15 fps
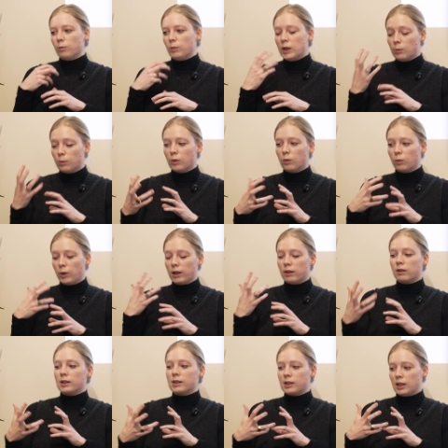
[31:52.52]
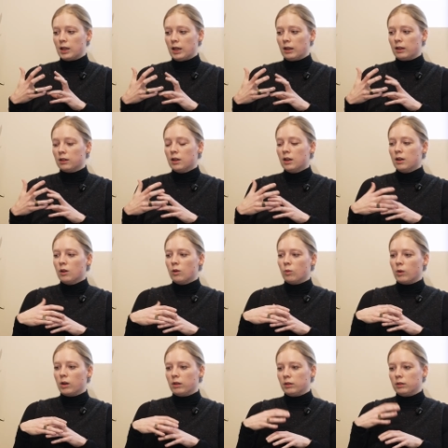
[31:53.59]
people with the city
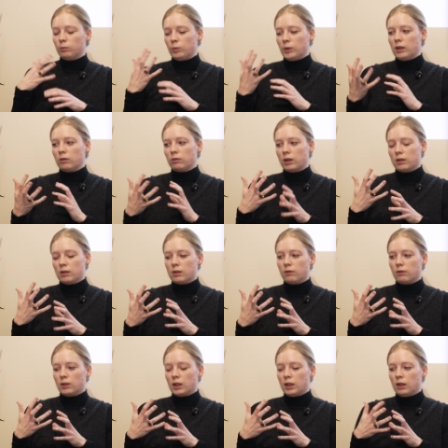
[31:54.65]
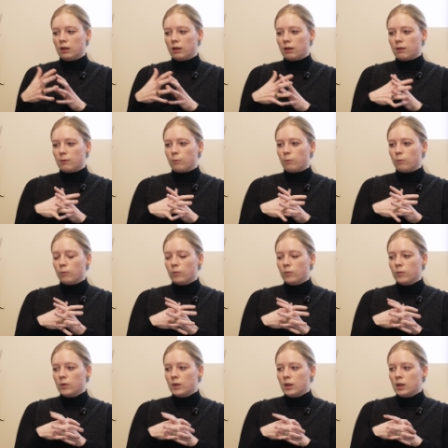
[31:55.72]
while being relatively kind
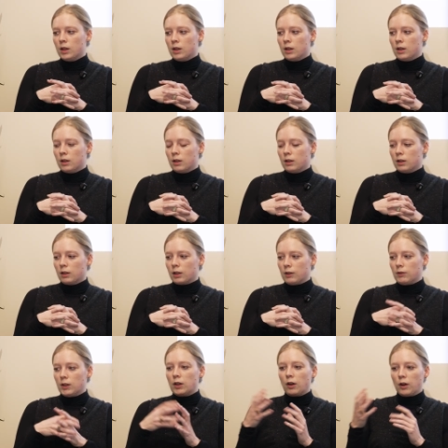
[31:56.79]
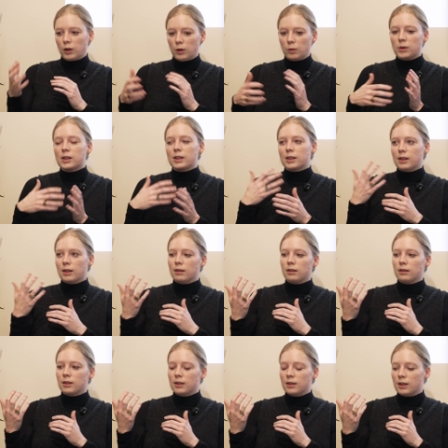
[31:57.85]
of innocuous,
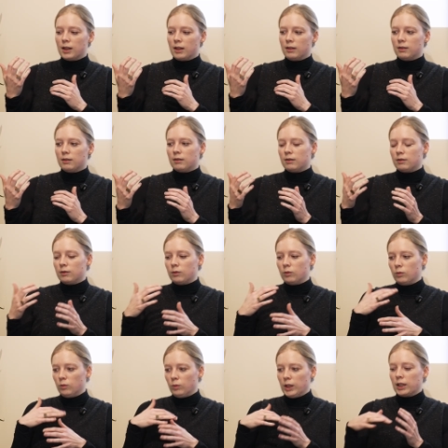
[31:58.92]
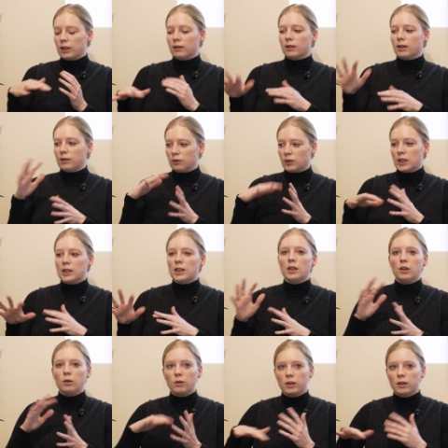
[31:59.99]
and we can kind of
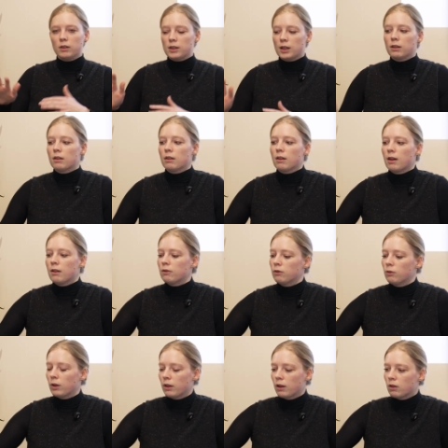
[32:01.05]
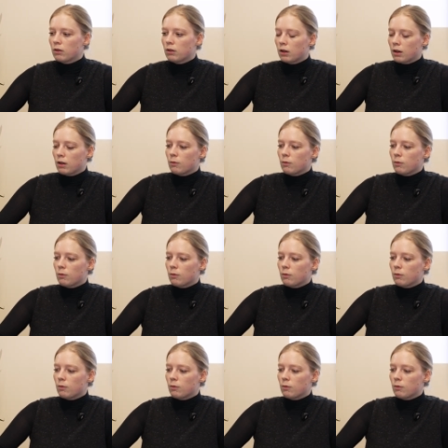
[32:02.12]
continue on our daily life without